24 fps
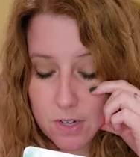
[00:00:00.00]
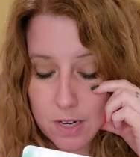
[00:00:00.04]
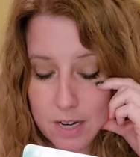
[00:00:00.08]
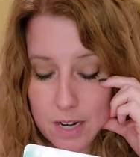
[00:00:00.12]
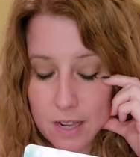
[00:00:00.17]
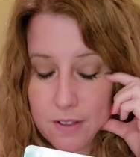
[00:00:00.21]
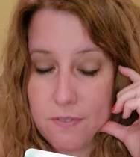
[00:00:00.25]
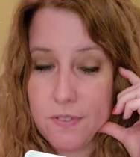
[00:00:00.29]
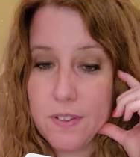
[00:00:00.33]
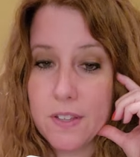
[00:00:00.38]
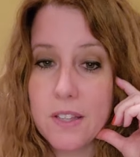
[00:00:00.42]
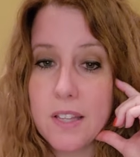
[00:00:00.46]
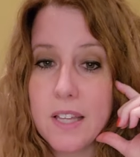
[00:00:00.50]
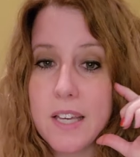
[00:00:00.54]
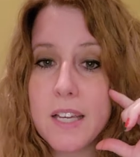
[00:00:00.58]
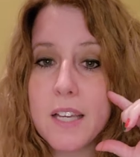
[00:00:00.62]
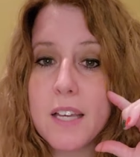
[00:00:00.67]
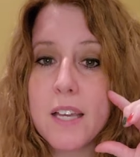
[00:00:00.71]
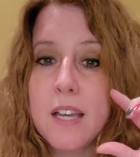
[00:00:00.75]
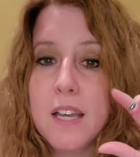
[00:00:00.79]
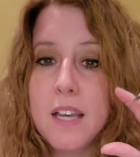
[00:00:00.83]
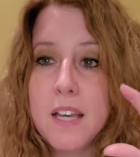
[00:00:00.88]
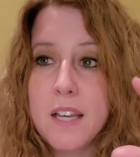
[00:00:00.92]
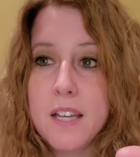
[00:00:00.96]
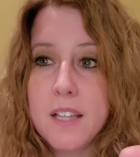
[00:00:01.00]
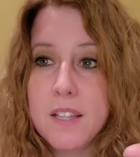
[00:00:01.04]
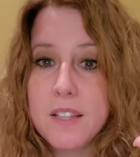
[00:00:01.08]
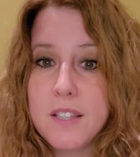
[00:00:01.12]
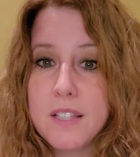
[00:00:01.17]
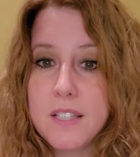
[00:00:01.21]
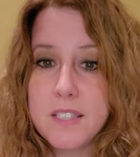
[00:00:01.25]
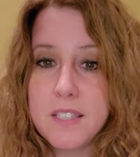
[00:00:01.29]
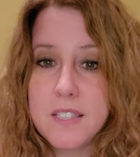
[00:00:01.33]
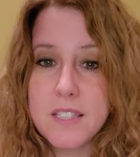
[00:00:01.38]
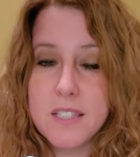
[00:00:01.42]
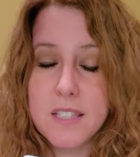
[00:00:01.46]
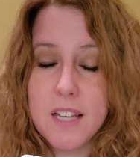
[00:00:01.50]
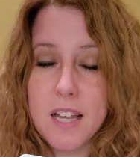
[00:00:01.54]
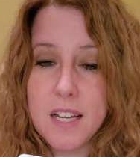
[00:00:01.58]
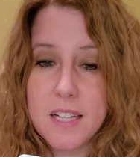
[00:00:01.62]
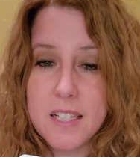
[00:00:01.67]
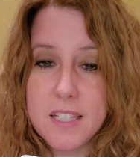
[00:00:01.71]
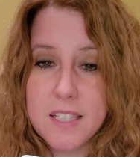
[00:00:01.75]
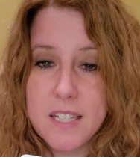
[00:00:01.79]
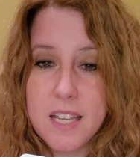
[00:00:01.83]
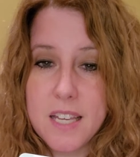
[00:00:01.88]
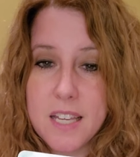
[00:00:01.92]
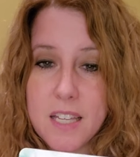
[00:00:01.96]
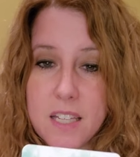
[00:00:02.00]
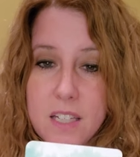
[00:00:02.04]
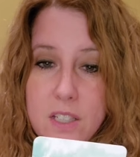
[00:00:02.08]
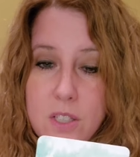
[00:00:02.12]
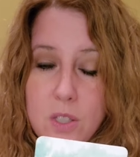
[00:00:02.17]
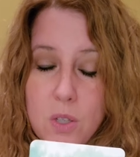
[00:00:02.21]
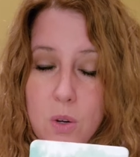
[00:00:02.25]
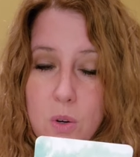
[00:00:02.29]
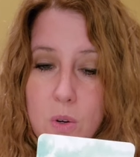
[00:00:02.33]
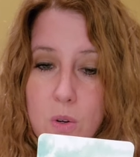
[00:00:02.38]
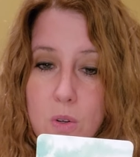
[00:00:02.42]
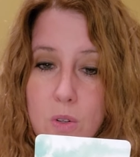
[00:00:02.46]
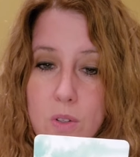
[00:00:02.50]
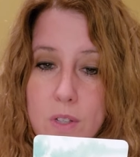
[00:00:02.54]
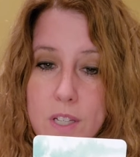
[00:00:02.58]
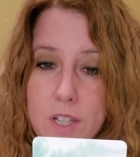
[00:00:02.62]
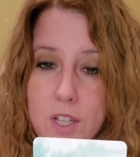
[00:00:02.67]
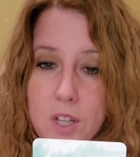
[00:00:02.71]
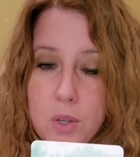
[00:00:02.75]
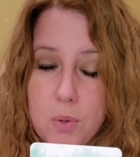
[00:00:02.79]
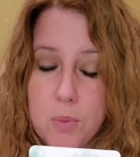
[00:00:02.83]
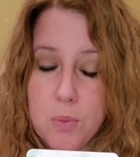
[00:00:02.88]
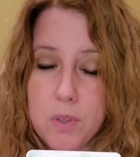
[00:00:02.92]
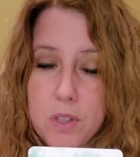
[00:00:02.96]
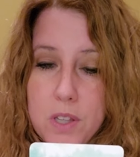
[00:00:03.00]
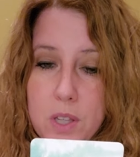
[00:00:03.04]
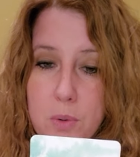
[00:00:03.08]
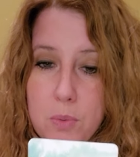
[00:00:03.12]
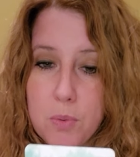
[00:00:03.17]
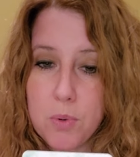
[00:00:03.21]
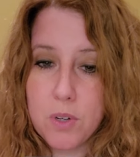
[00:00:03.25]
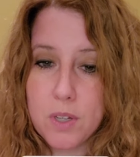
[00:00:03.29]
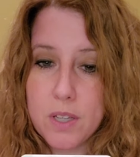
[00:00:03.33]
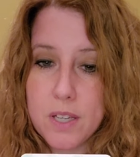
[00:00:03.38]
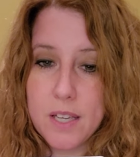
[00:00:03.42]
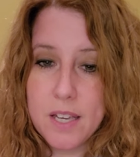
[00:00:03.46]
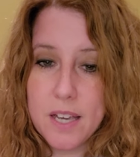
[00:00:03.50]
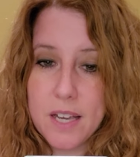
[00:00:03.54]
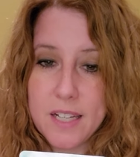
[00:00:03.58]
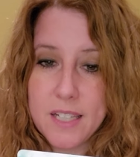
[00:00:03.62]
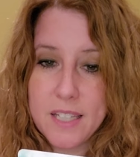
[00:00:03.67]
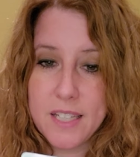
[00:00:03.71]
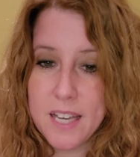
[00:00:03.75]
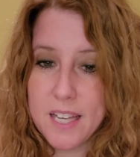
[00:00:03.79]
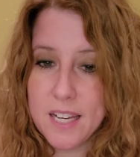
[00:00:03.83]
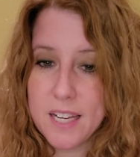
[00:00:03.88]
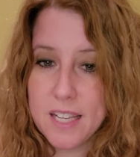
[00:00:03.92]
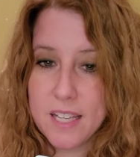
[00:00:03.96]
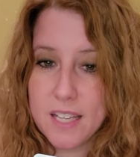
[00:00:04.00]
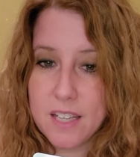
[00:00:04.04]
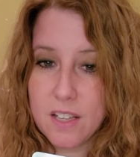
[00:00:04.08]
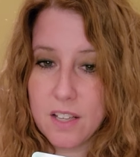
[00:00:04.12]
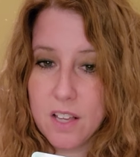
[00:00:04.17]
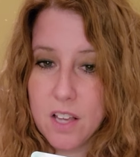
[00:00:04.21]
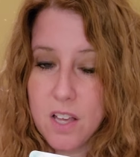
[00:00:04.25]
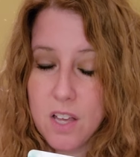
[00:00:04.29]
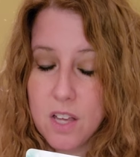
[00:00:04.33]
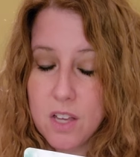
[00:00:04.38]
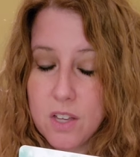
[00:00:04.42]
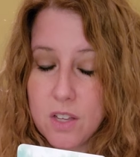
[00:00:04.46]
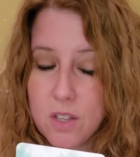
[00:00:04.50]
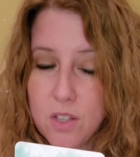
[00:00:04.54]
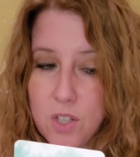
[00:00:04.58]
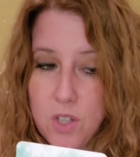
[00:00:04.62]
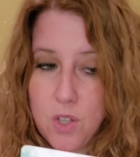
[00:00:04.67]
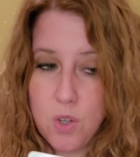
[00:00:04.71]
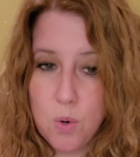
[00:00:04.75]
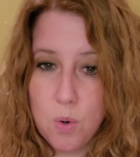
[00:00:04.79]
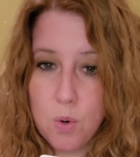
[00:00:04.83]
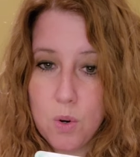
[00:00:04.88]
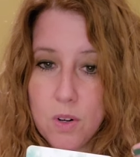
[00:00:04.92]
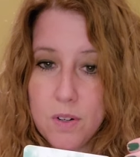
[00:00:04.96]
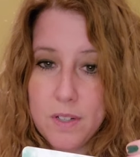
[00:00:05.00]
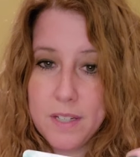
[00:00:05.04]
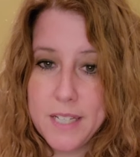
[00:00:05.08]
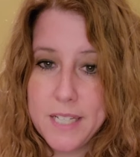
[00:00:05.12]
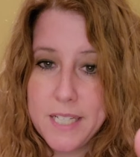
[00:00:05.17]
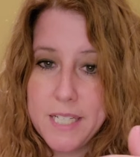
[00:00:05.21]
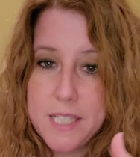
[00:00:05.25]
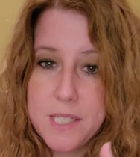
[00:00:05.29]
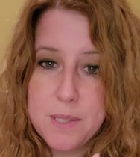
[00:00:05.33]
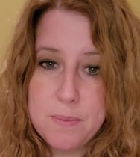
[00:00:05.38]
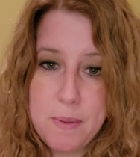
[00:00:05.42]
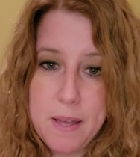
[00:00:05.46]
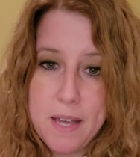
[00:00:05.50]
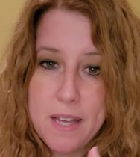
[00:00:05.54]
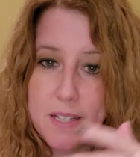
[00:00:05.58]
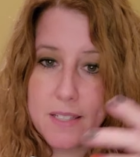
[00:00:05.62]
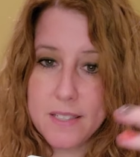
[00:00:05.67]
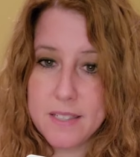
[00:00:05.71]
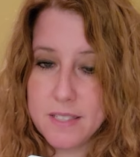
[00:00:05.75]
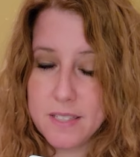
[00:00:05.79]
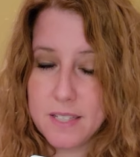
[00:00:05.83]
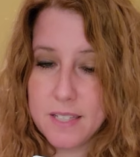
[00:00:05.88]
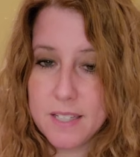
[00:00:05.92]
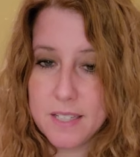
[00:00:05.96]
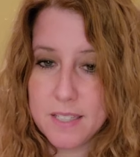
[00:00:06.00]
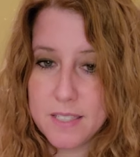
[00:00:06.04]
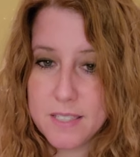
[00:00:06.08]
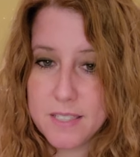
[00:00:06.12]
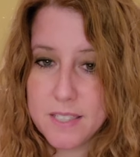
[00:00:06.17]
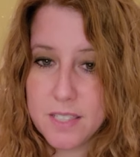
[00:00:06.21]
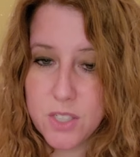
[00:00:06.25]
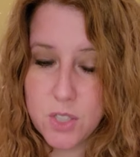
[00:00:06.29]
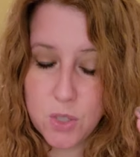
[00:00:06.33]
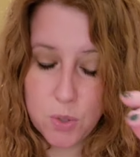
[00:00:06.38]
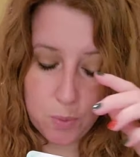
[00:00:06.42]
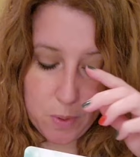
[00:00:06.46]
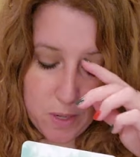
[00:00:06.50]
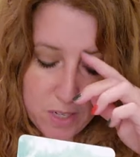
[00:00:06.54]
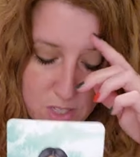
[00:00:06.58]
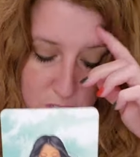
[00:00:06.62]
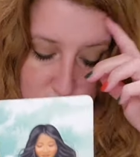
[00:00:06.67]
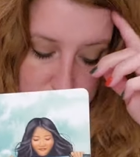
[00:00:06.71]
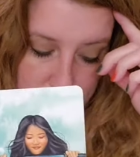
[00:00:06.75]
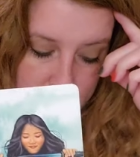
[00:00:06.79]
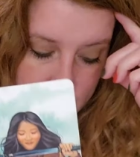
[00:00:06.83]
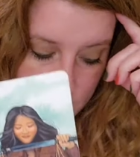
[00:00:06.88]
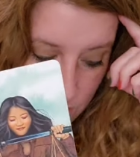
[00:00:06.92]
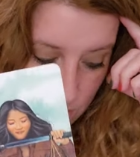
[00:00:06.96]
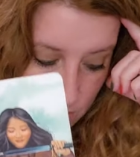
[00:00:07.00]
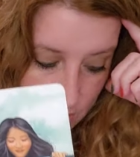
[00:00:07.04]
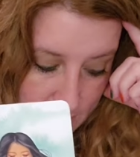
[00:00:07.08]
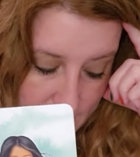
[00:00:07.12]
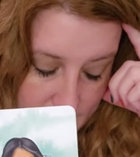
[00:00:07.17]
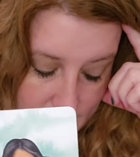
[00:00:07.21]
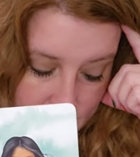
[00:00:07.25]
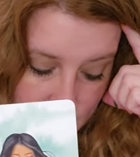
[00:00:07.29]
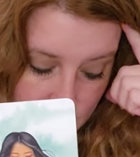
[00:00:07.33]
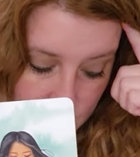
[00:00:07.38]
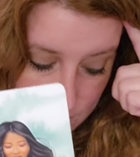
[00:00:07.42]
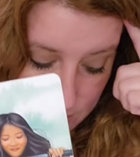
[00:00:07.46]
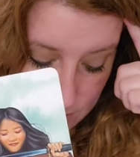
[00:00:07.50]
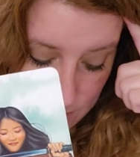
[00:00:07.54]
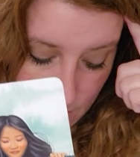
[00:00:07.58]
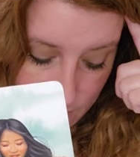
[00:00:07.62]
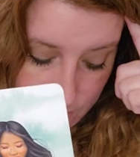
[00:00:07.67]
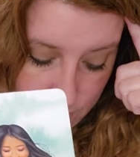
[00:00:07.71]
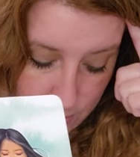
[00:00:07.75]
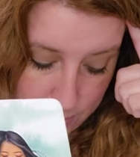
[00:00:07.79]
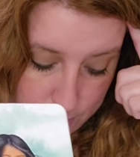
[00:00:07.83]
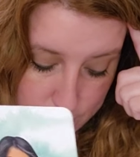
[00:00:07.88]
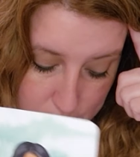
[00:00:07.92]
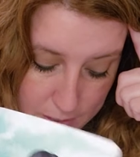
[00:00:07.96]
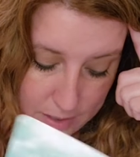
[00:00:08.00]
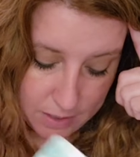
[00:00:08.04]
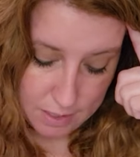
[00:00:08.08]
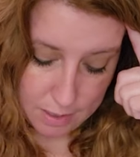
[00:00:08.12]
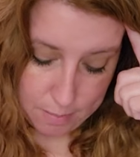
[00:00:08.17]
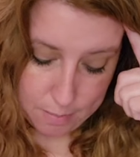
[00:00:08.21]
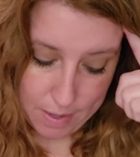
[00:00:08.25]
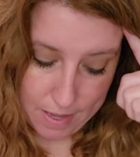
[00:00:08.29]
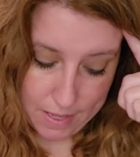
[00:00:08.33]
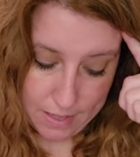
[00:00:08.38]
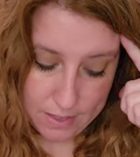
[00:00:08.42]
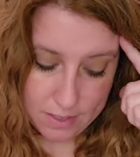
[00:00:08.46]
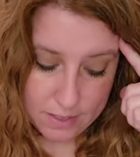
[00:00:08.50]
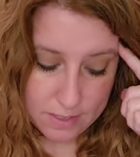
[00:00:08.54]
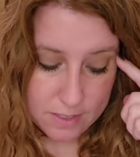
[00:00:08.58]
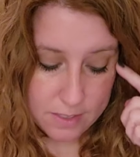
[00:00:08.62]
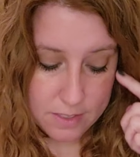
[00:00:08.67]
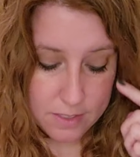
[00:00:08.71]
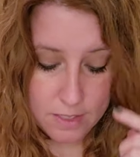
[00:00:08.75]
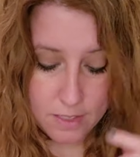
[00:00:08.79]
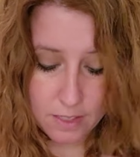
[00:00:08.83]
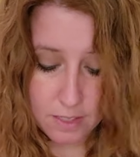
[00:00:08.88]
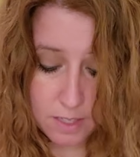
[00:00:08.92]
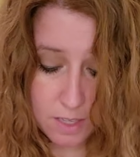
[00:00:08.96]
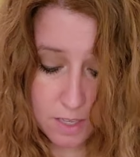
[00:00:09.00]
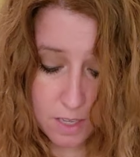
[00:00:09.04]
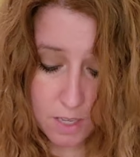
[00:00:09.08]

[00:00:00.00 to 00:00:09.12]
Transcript: And I feel like this is kind of taking a toll and you're really working on getting your needs met in a situation. You're getting yourself completely balanced.